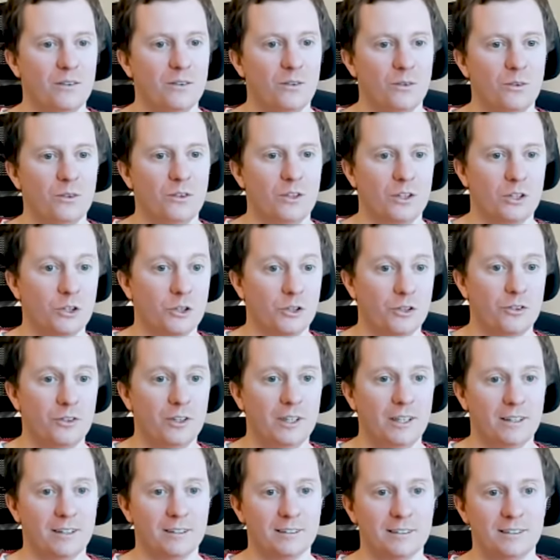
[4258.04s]
good
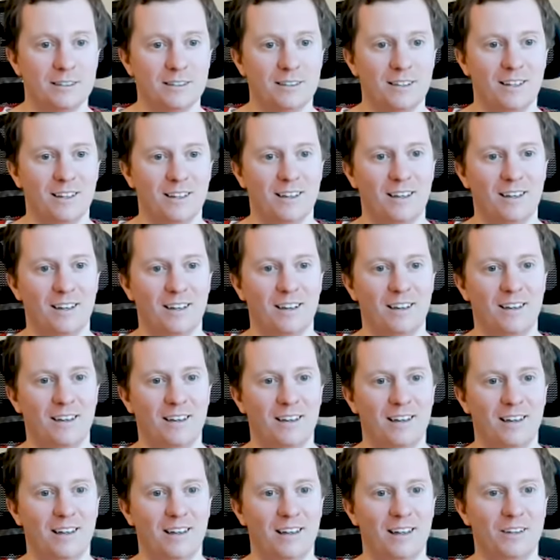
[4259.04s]
things
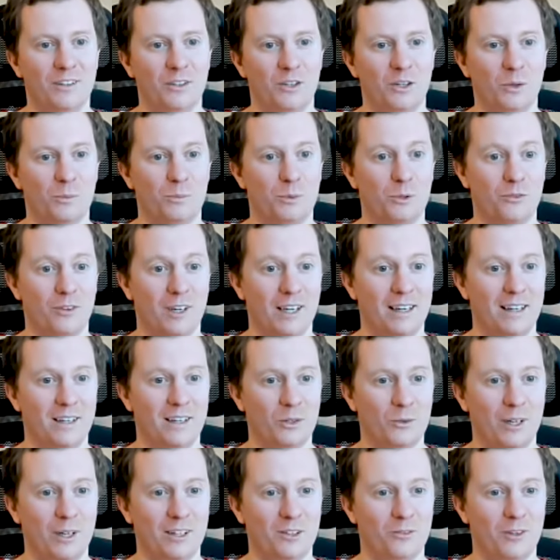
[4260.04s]
uh, and you know providing
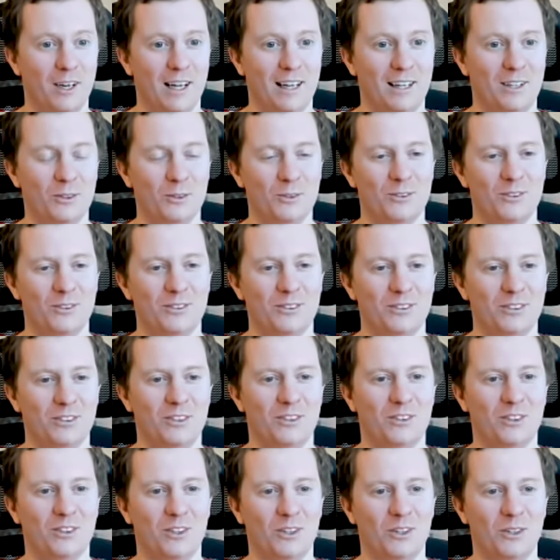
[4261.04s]
great value
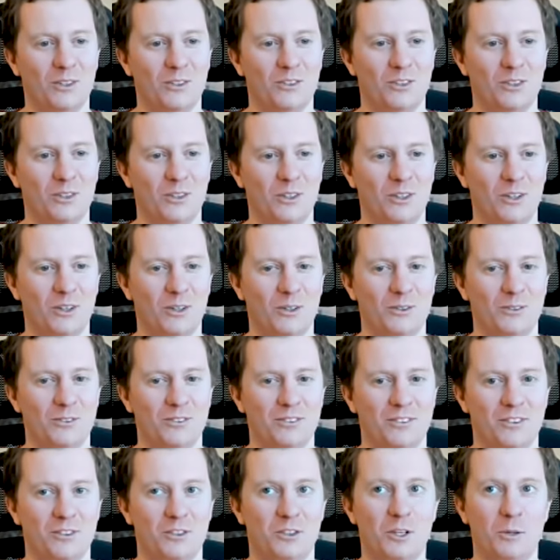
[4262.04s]
so so you know
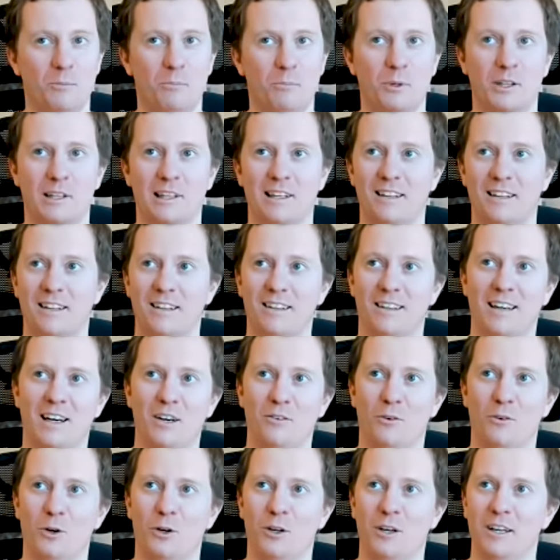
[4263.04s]
typically
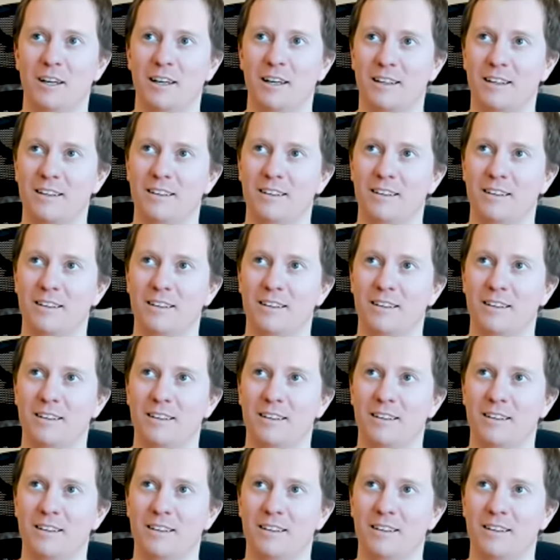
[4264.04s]
avoiding